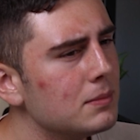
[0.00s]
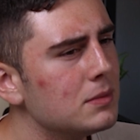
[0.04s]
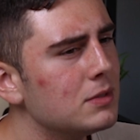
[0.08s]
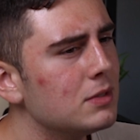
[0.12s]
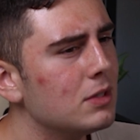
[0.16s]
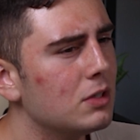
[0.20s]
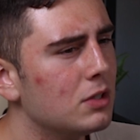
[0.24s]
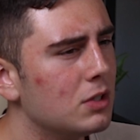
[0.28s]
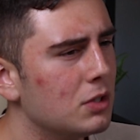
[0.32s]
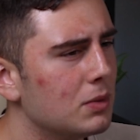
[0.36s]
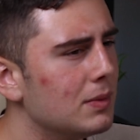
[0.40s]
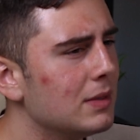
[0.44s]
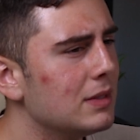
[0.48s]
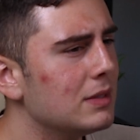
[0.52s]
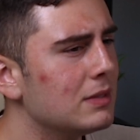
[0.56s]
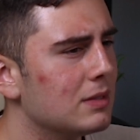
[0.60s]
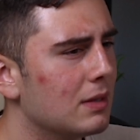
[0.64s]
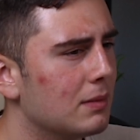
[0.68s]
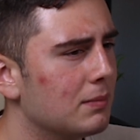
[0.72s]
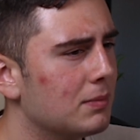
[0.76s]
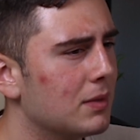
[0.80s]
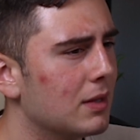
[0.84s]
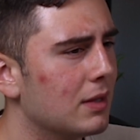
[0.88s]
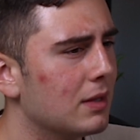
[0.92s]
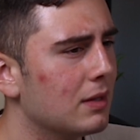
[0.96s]
comes to doing
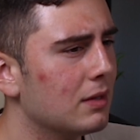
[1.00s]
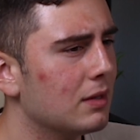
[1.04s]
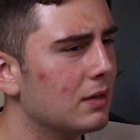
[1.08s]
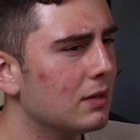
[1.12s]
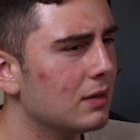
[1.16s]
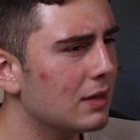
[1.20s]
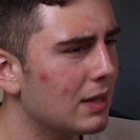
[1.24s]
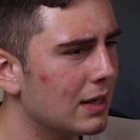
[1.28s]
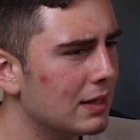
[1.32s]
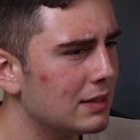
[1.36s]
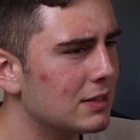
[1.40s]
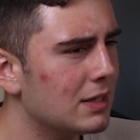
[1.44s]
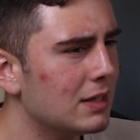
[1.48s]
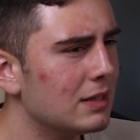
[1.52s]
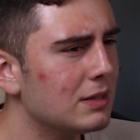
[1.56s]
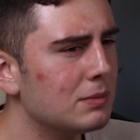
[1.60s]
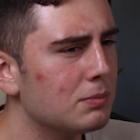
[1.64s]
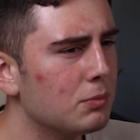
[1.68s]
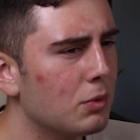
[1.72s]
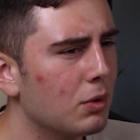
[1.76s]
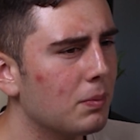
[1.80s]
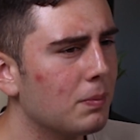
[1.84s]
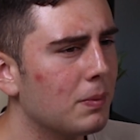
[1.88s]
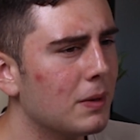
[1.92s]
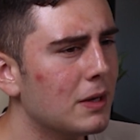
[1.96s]
something that takes
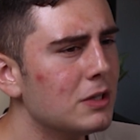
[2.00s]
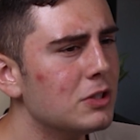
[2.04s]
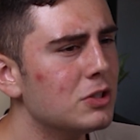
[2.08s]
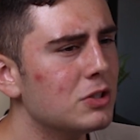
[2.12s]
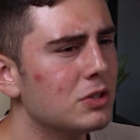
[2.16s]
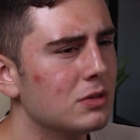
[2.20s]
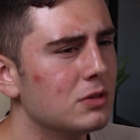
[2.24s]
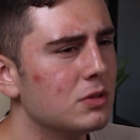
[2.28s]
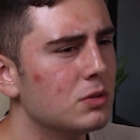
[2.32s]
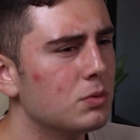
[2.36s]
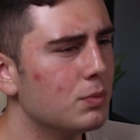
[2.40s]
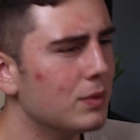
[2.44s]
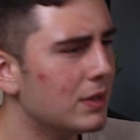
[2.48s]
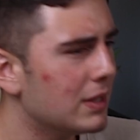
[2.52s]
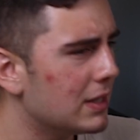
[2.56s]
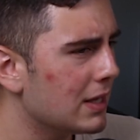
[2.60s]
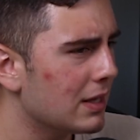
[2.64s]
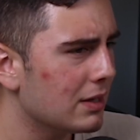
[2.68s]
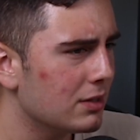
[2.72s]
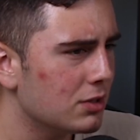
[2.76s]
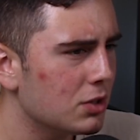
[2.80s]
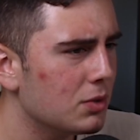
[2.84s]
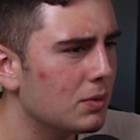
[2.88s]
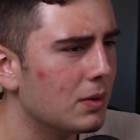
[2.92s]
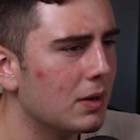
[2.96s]
more patience, we
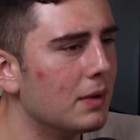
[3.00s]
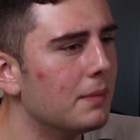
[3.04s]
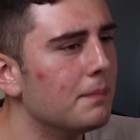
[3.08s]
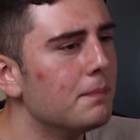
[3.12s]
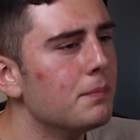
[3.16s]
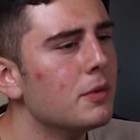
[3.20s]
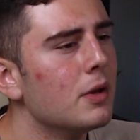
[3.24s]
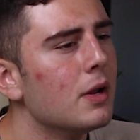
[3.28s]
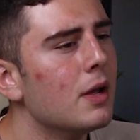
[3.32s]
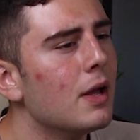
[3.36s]
can't do it.